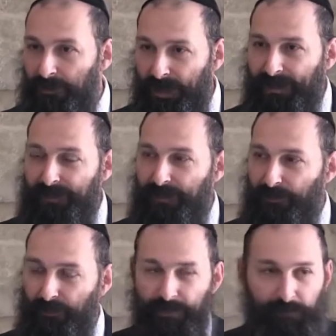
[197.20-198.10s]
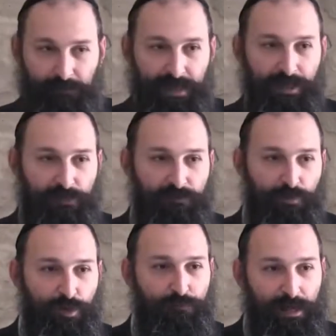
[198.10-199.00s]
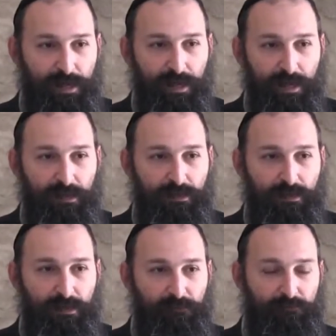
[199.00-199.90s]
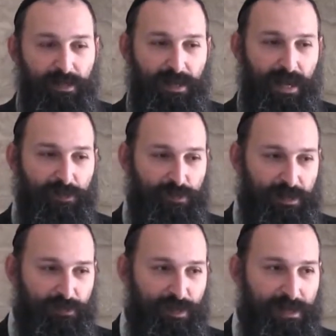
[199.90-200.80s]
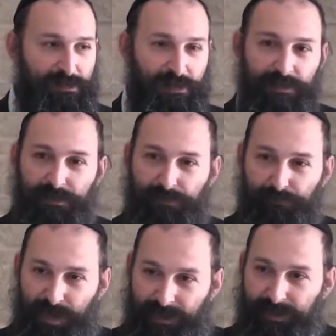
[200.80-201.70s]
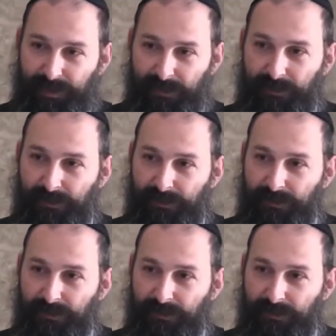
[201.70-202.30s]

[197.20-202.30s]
That's the meaning of the word bracha. Bracha, you can translate it as blessing.